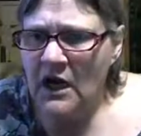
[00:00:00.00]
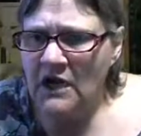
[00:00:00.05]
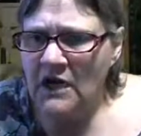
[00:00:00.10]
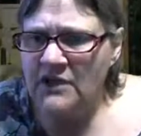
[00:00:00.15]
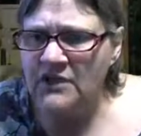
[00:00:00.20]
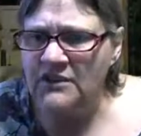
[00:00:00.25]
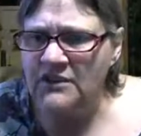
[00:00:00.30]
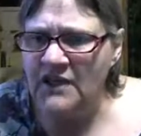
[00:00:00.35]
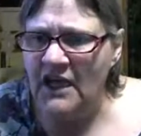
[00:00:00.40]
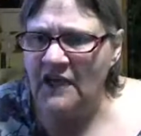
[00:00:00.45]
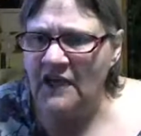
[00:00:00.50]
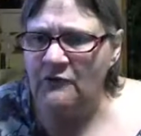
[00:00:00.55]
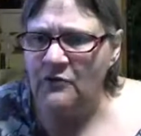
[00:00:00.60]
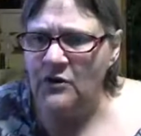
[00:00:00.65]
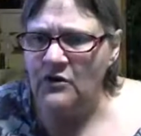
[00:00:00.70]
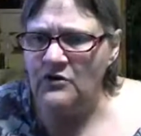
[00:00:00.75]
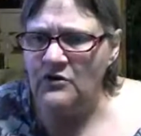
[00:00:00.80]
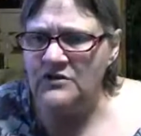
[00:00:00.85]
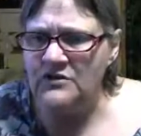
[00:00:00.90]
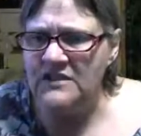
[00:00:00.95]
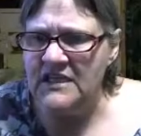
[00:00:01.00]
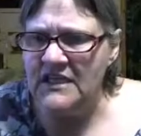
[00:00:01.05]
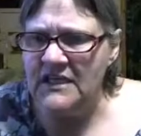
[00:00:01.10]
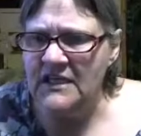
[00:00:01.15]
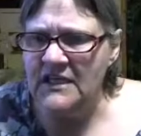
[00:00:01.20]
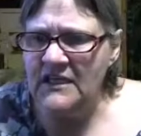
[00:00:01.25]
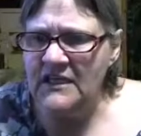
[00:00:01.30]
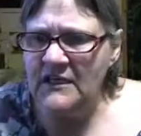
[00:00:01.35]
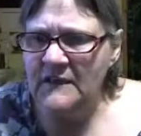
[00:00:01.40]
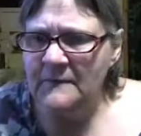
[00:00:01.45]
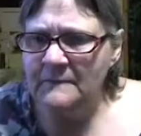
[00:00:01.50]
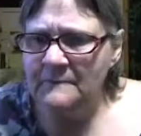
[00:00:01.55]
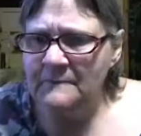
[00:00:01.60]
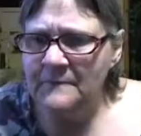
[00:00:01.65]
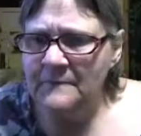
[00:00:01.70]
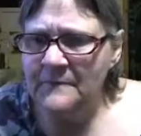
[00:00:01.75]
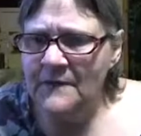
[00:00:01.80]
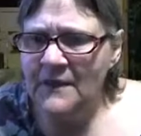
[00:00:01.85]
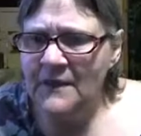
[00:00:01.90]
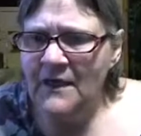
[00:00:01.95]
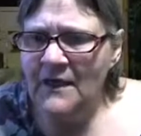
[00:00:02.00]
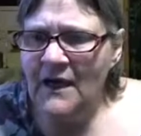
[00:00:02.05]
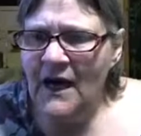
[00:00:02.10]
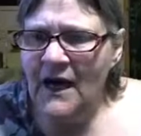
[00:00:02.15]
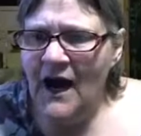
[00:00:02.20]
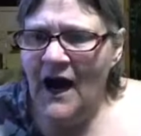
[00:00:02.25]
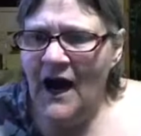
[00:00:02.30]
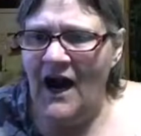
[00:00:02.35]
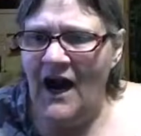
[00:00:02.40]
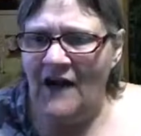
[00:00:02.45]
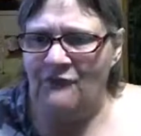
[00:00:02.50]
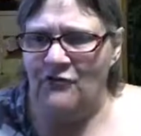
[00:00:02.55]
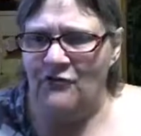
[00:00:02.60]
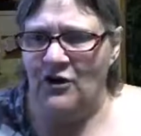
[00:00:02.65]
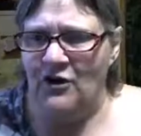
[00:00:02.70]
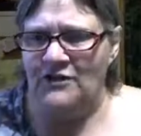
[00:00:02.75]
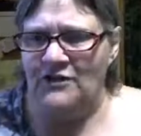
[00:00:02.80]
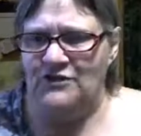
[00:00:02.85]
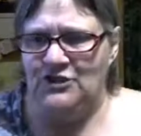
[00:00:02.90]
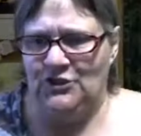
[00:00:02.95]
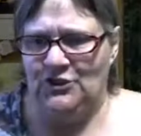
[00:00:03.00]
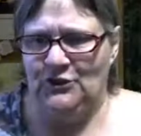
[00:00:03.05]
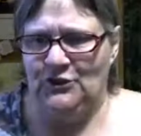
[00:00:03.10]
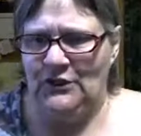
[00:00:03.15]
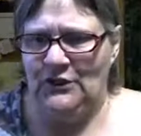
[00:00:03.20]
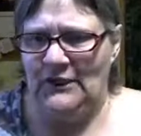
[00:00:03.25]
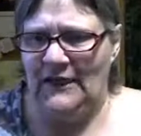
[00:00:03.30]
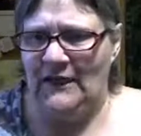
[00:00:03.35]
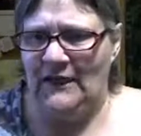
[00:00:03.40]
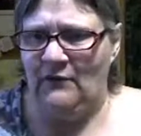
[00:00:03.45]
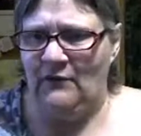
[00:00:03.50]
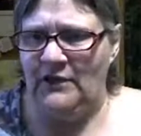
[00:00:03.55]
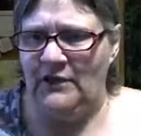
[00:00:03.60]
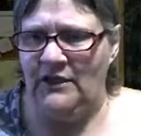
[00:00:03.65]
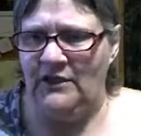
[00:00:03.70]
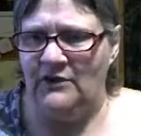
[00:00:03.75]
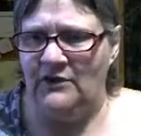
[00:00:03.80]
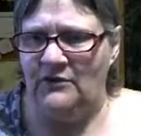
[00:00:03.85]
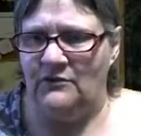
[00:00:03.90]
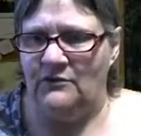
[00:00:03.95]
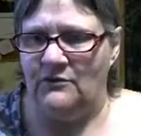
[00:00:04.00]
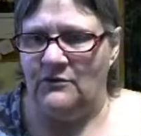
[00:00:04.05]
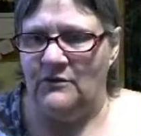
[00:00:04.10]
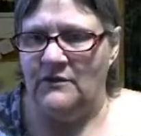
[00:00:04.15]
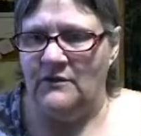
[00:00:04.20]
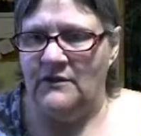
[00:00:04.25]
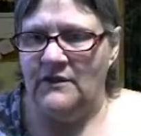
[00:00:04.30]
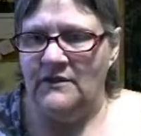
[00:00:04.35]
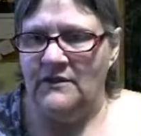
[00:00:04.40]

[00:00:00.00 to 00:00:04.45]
Good night, Rosie. Hi, Ron Doodle. How are you?